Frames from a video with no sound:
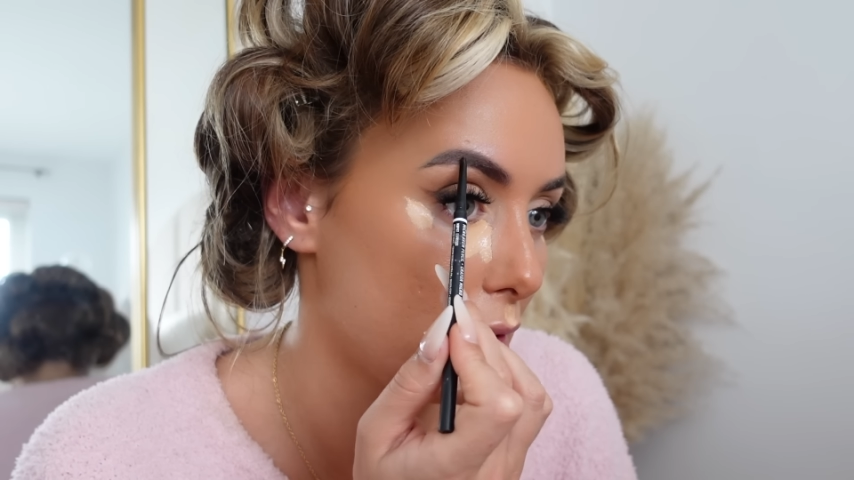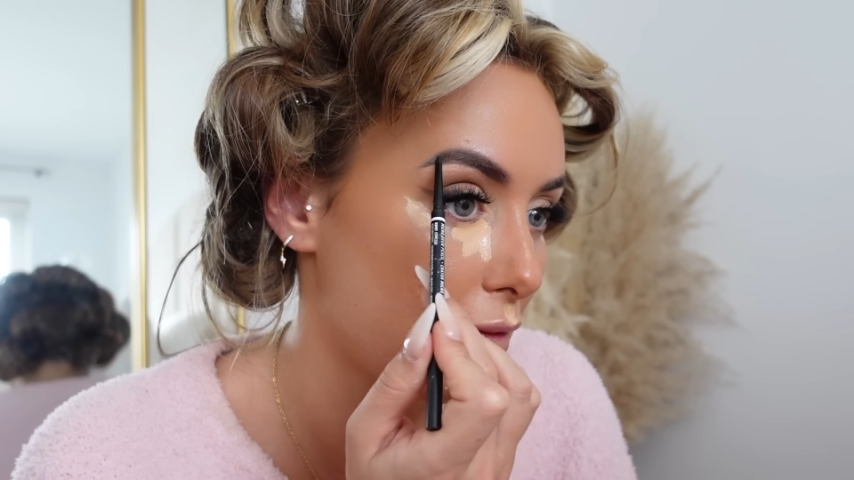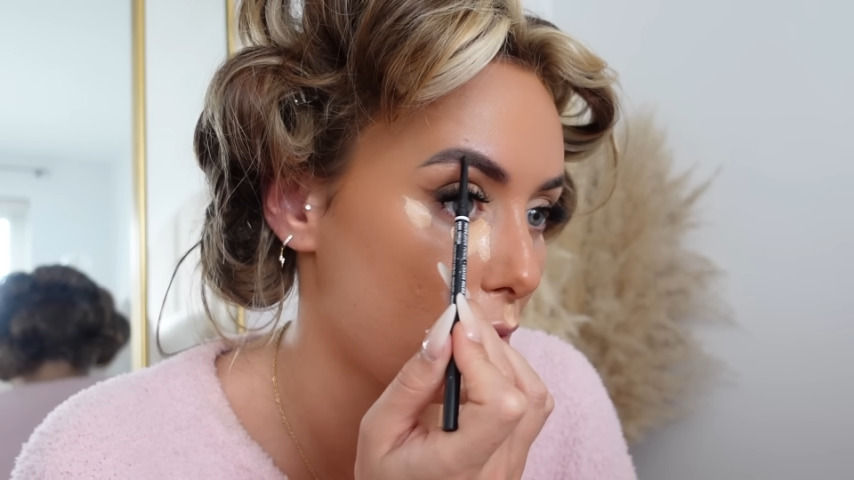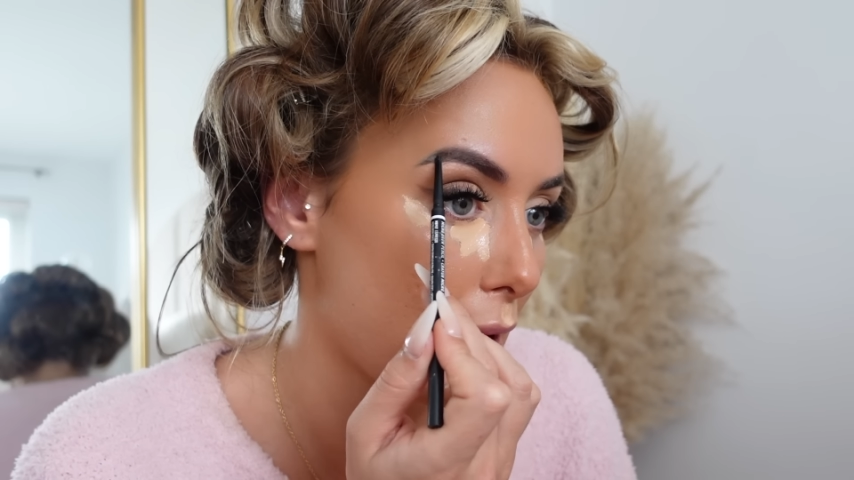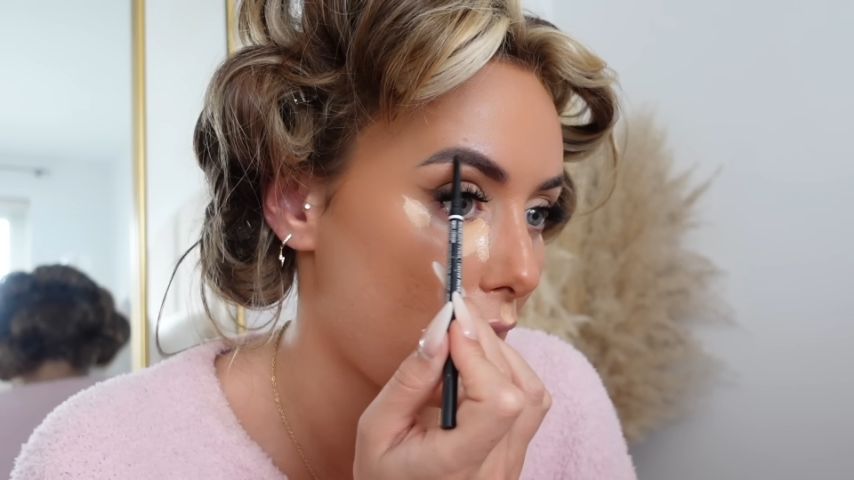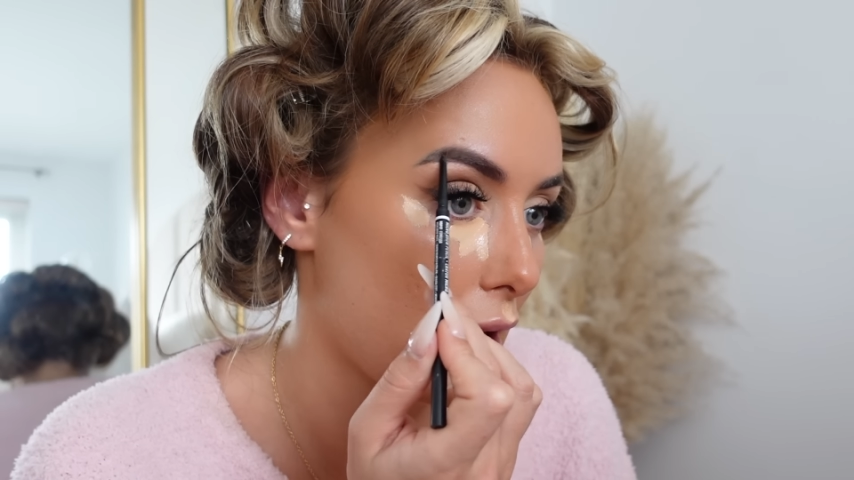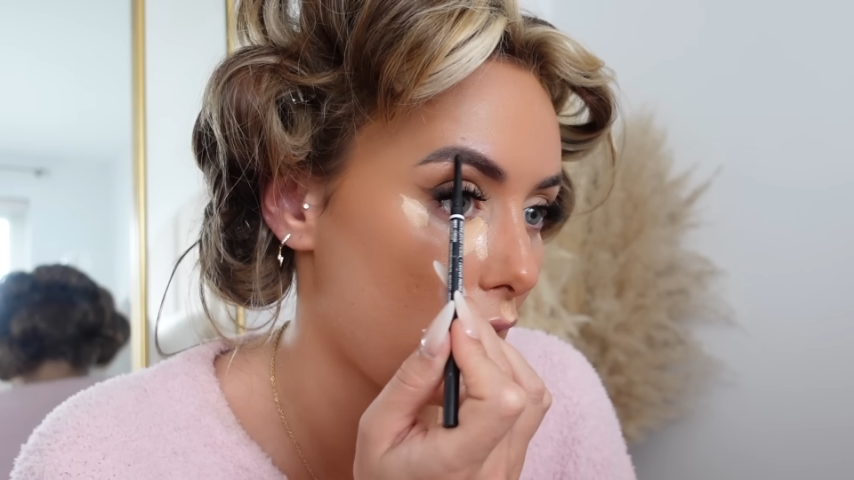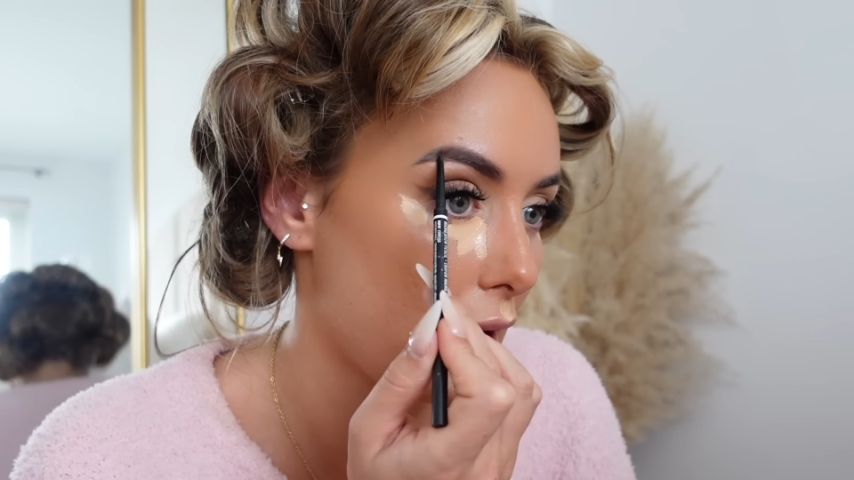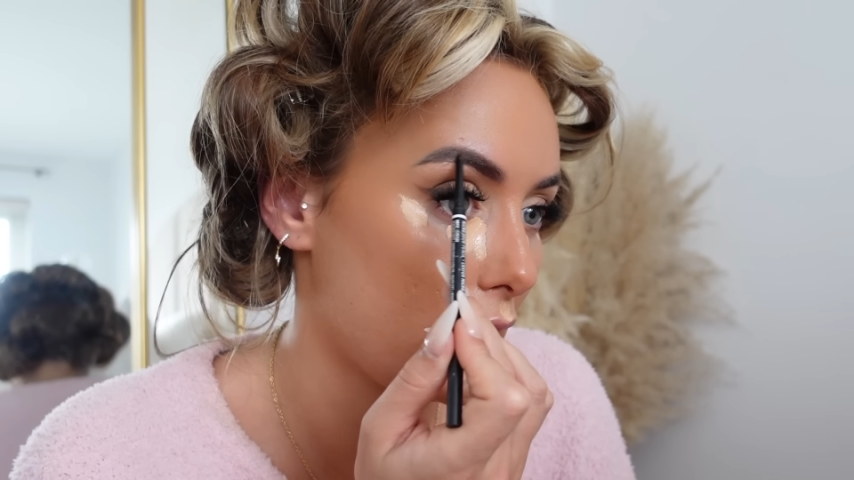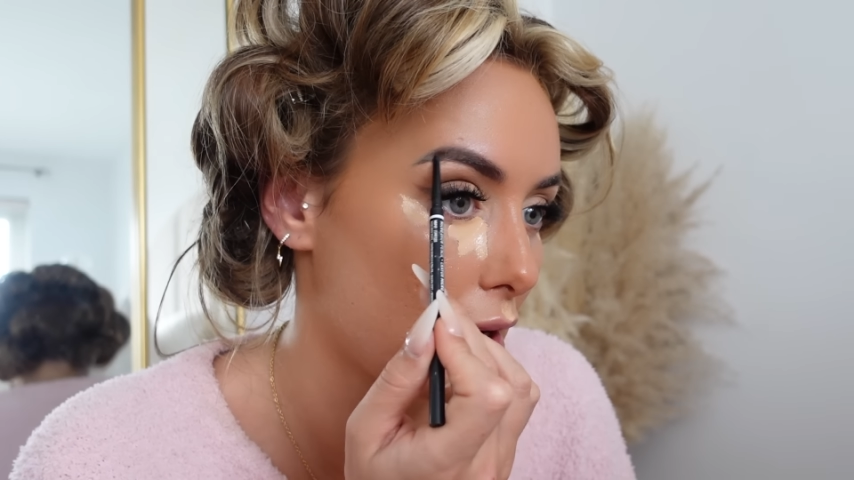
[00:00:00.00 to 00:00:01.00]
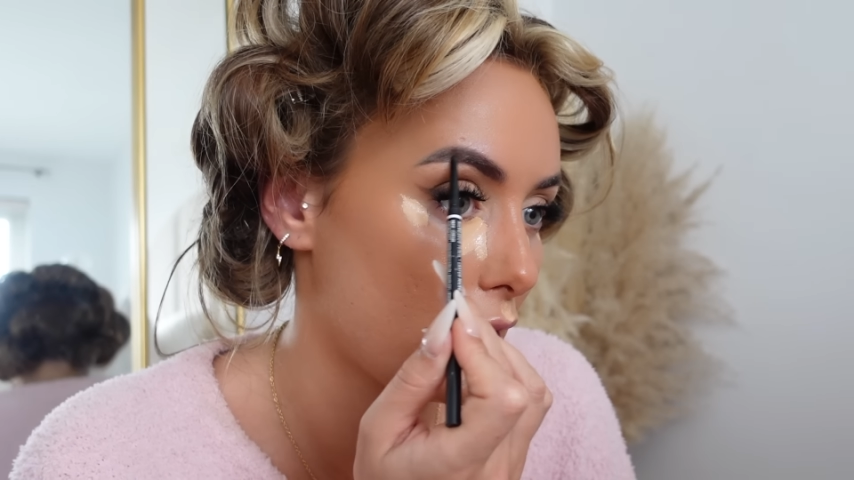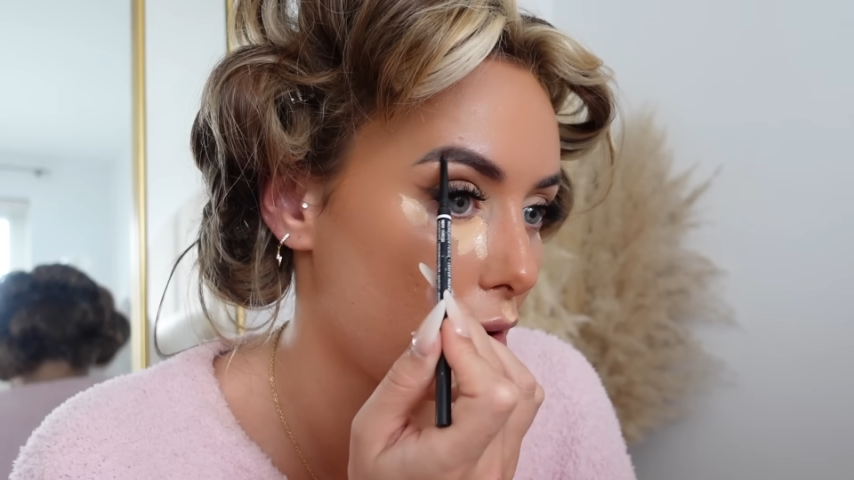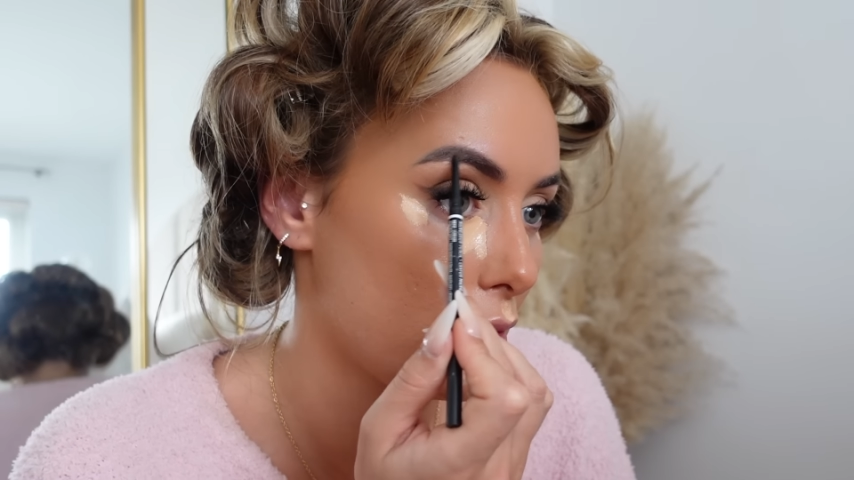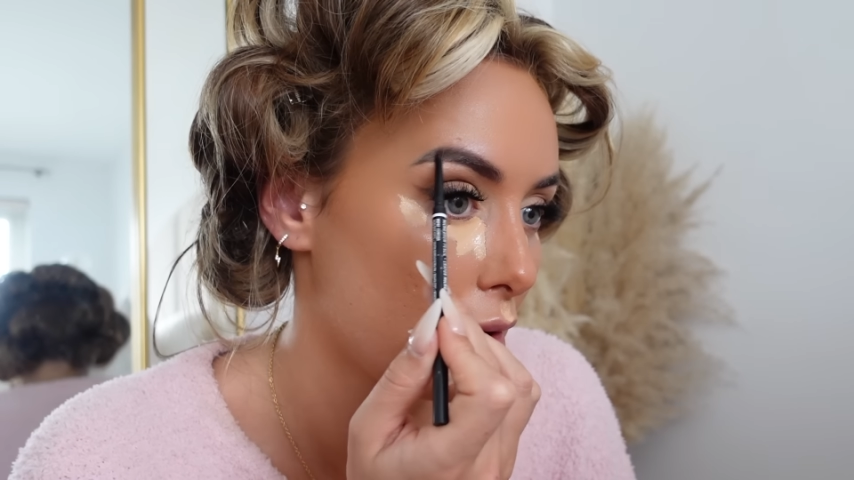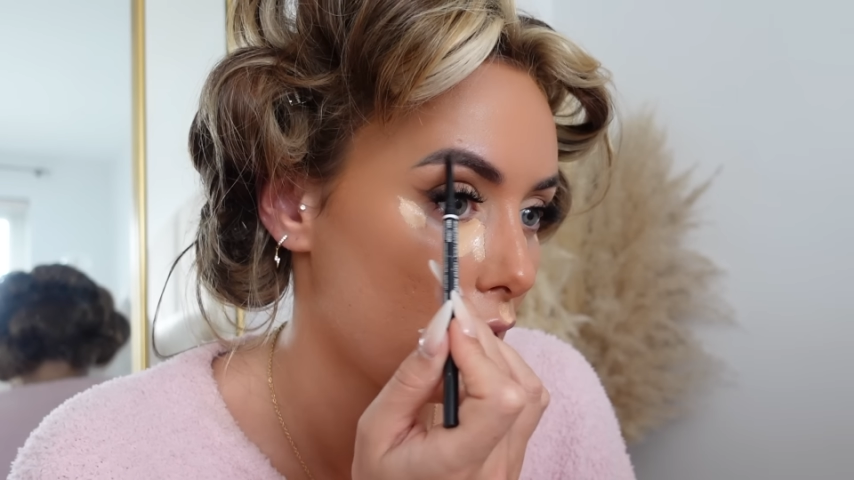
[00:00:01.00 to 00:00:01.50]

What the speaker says: and different like, you know,